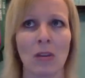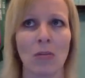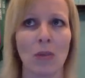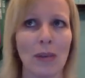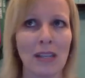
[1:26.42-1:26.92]

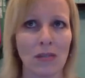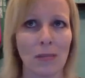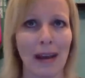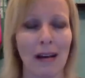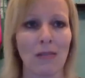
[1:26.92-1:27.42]
3 weeks
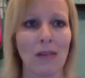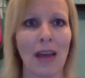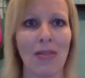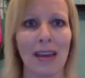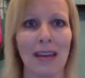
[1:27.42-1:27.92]
from now,
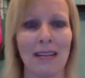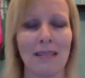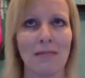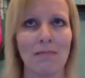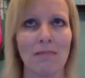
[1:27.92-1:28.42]
and
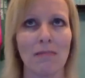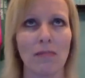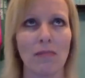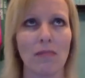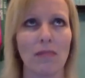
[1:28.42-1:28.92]
then
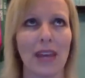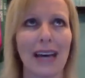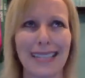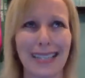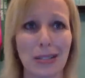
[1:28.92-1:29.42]

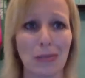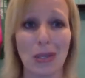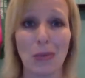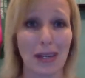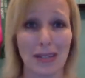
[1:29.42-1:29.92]
that's actually
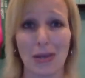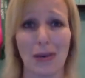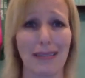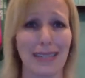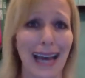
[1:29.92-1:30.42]
when you wanted to
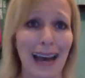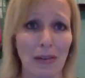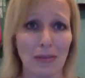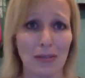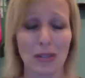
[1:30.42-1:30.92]
go out of
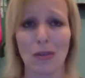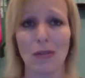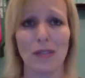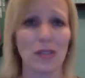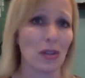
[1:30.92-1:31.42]
town to
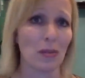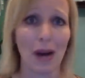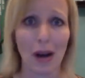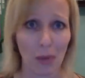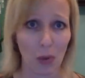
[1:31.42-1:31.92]
go visit your
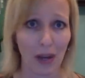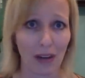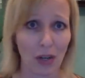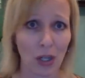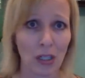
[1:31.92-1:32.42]
mom or
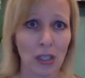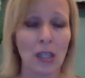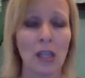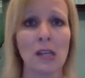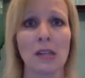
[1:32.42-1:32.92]
whatever.
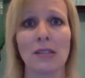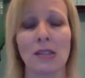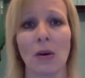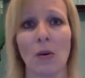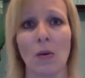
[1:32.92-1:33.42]

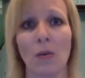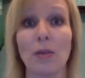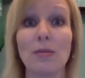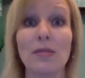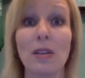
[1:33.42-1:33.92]
So
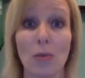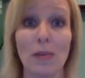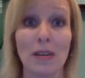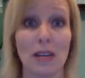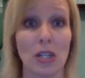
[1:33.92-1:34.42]
using the
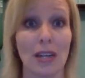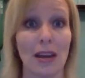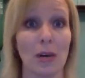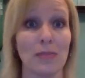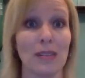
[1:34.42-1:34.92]
open date sheet
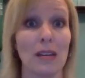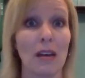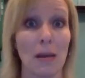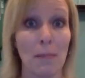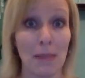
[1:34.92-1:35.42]
helps
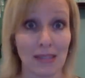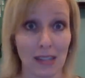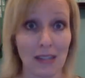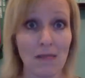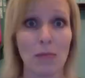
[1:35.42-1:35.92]

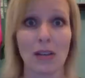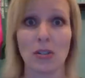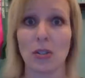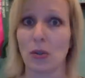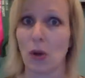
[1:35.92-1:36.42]
immensely
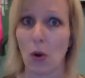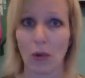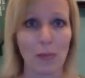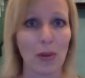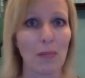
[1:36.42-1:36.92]
because you're
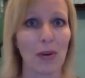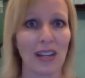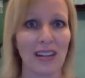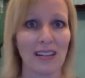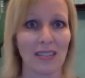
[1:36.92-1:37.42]
only putting
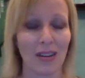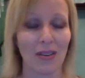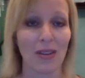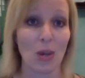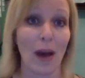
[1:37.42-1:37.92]
party dates on
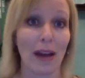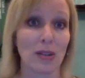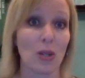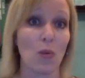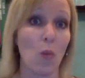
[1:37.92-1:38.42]
there that you
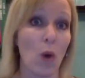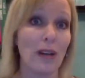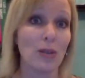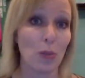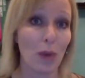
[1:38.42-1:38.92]
actually
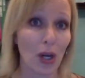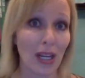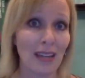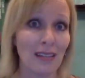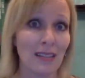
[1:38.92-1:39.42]
want to
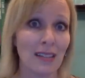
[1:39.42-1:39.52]
party.